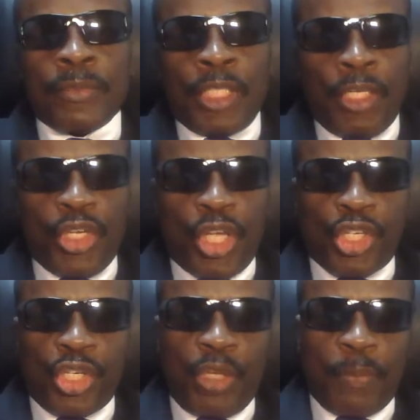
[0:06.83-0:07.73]

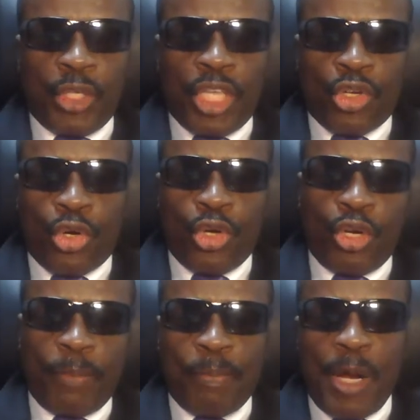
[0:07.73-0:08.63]
Leadership is a
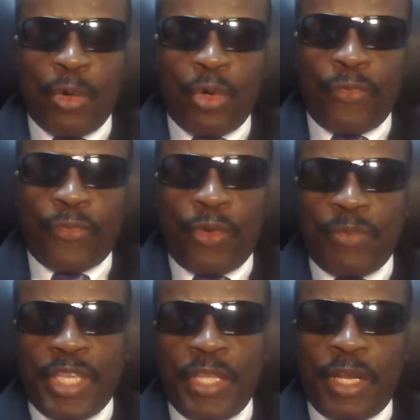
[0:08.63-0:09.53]
term borrowed from
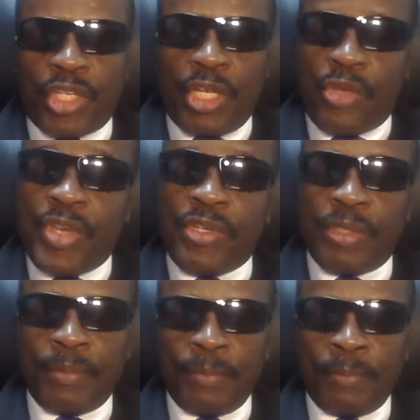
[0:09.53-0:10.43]
the English language.
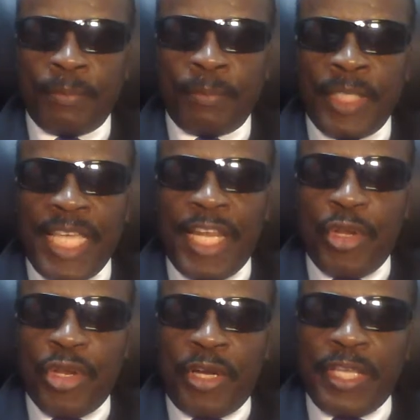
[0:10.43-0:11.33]
A
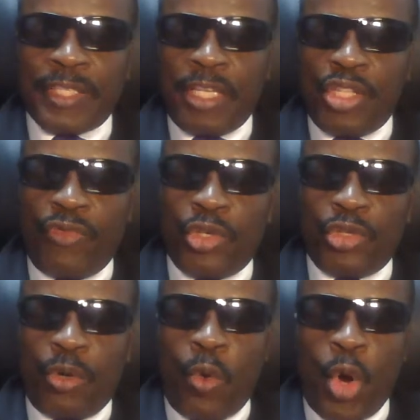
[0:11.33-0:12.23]
leader is an
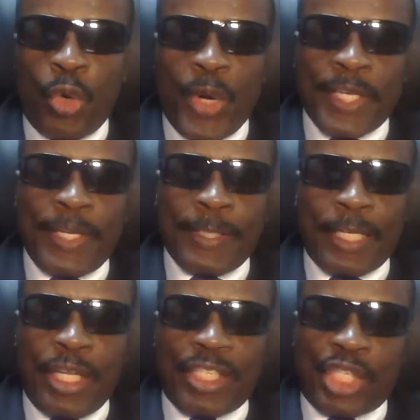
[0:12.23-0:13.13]
individual who awakens
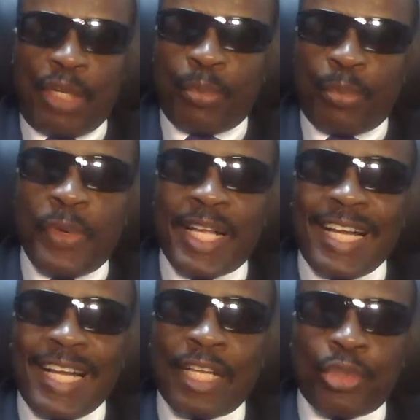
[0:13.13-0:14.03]
an exemplary
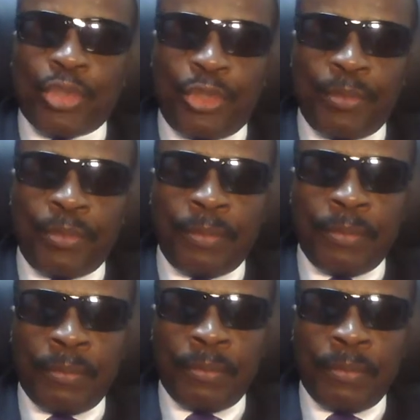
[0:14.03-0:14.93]
character.
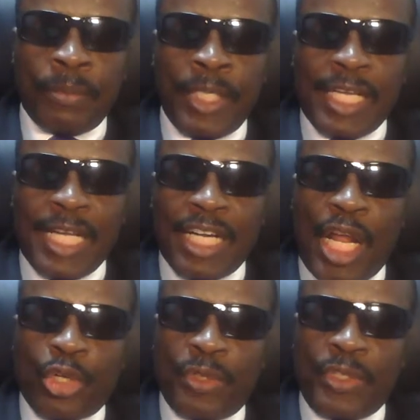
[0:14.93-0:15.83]
A
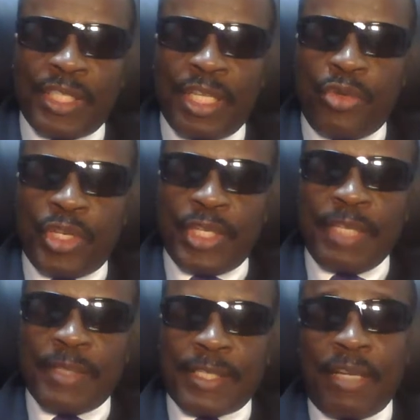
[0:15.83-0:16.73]
character distinguishes
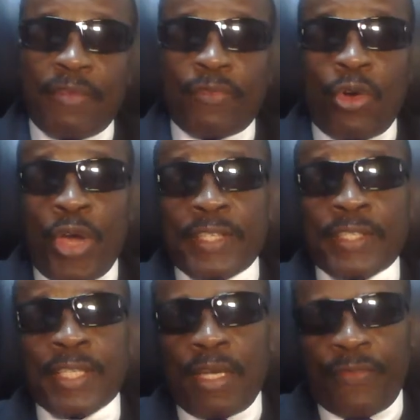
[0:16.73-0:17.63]
himself or
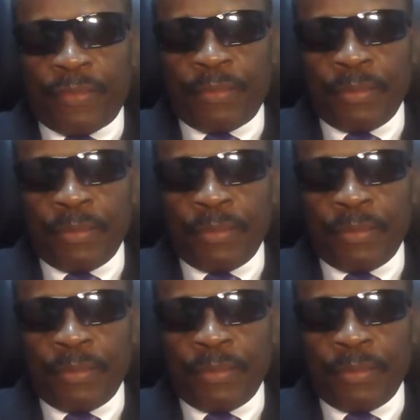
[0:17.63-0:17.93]
herself.